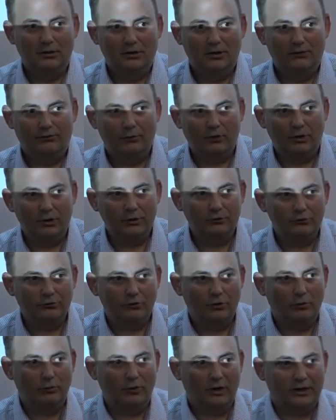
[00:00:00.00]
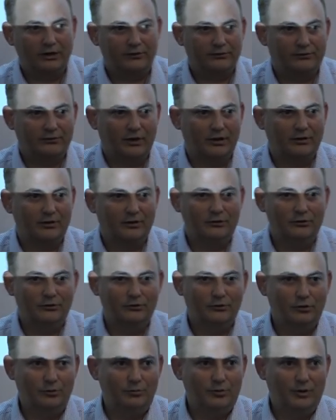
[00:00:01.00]
If you want to control what gets done, then
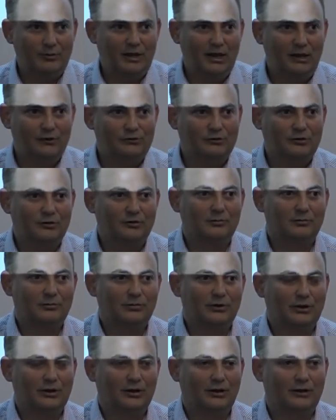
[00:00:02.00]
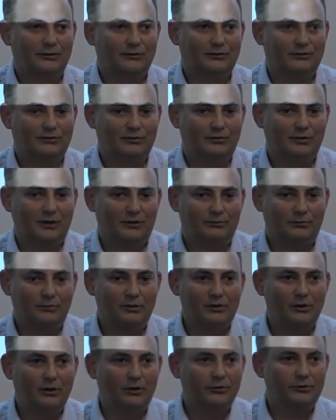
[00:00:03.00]
you could be a manager because that's
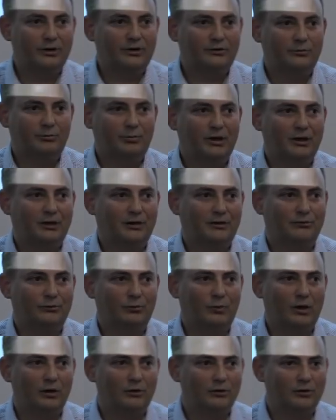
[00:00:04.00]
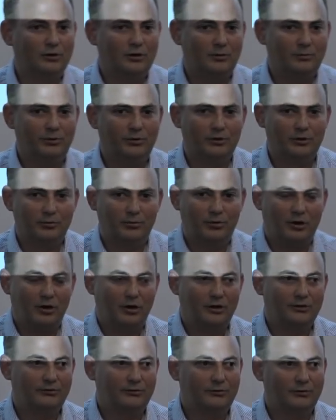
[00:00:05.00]
really all you get to pick is where you're going to put your
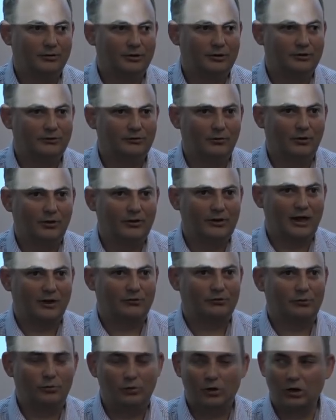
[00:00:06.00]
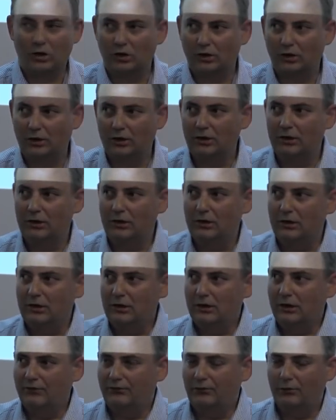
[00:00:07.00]
pawns who are going to do all the actual work.
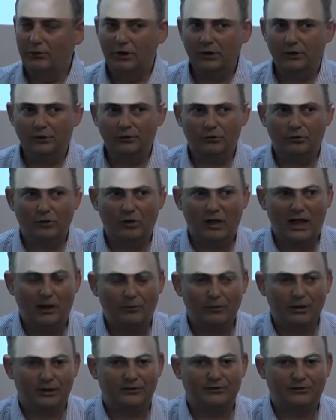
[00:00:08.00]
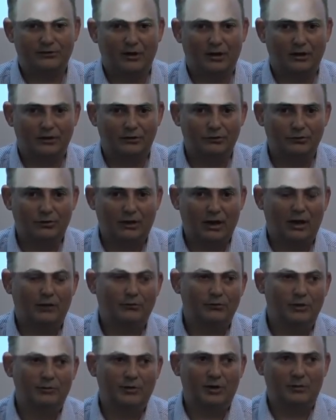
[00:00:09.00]
If you want to control how it gets done, you can't
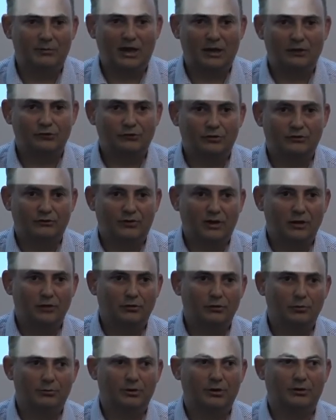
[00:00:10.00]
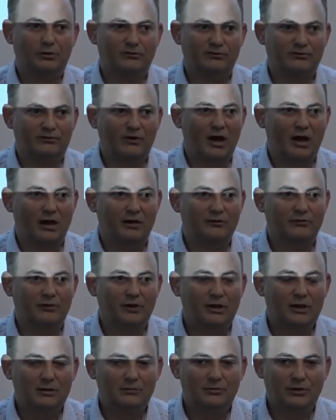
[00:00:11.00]
really be a manager of any group bigger than five
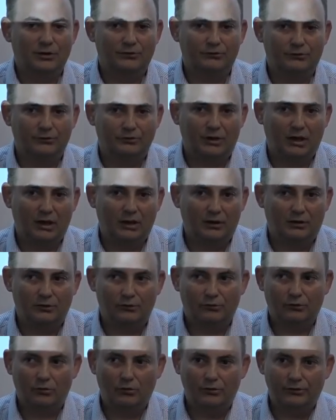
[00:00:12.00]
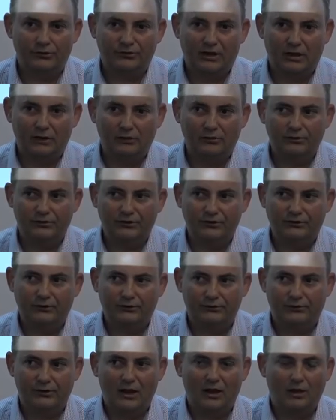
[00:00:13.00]
because you can't control the technical
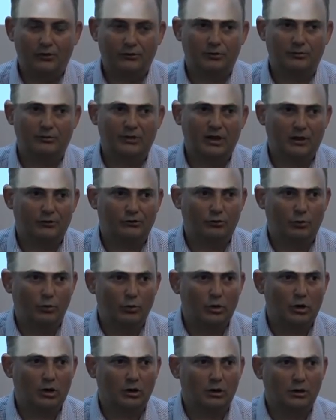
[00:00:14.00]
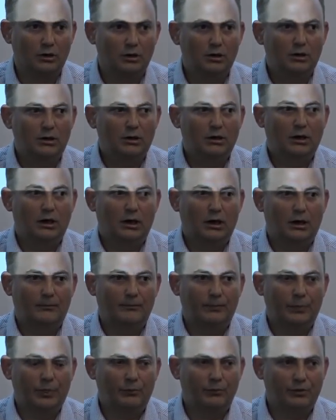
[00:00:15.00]
details of the algorithm and the actual work
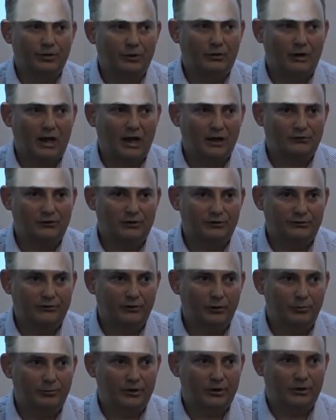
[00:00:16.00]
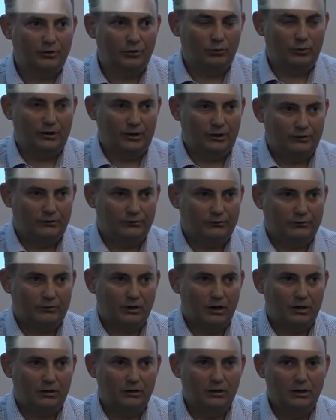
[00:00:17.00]
um, without actually still being in the weeds,
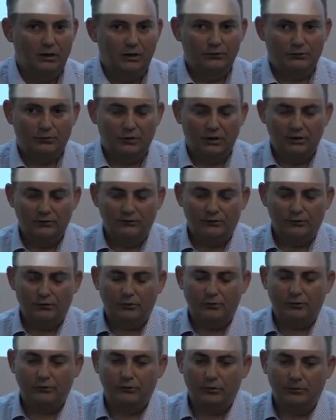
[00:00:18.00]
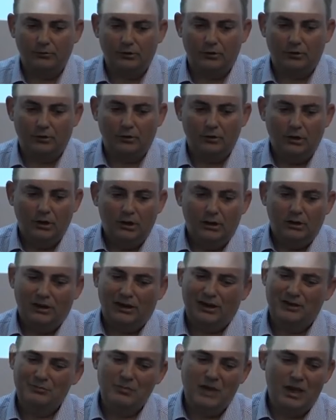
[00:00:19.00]
right? So an individual contributor
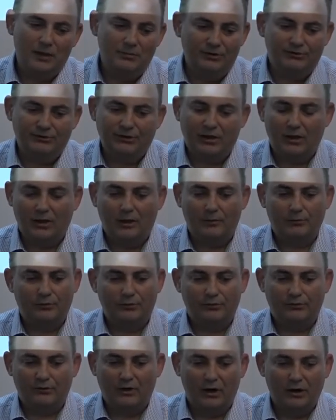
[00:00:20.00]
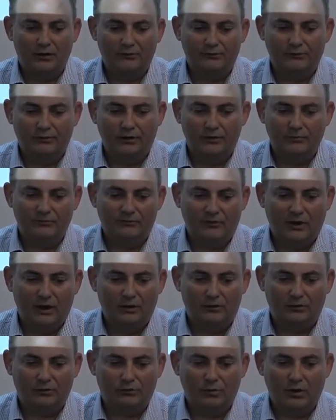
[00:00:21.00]
can maybe scale up to as high as a team of
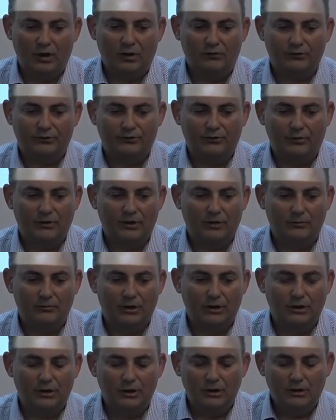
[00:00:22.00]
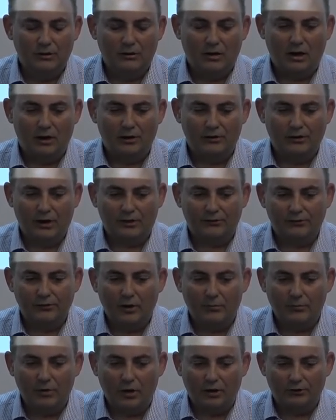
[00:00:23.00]
eight or 12 or something, but higher than that's
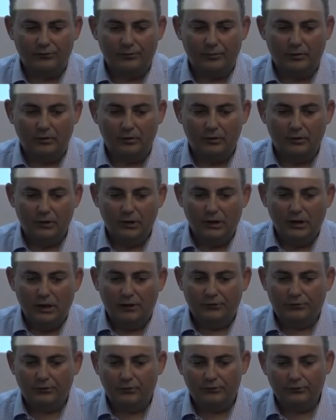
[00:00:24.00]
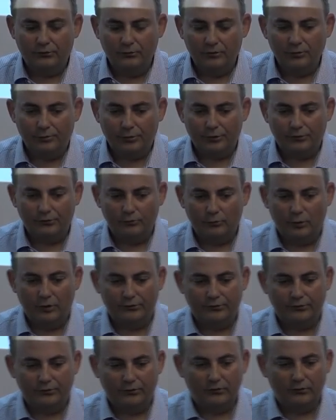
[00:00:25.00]
not possible. And so assuming the person
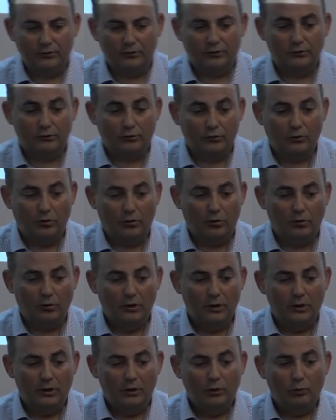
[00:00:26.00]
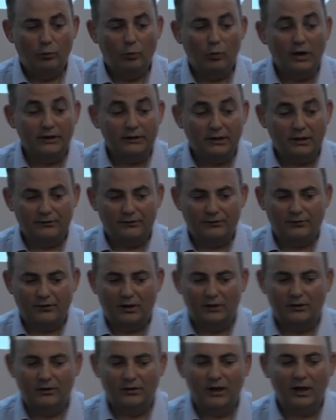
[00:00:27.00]
wants to control what gets
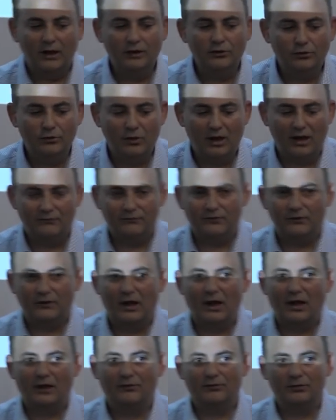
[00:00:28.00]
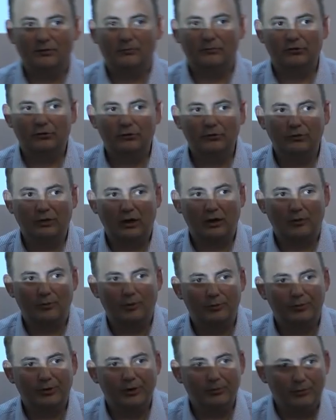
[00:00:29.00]
done, then you have to ask them, do you care
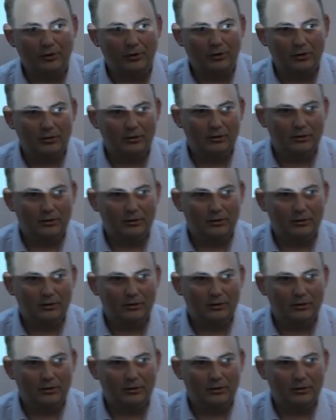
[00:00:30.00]
about people?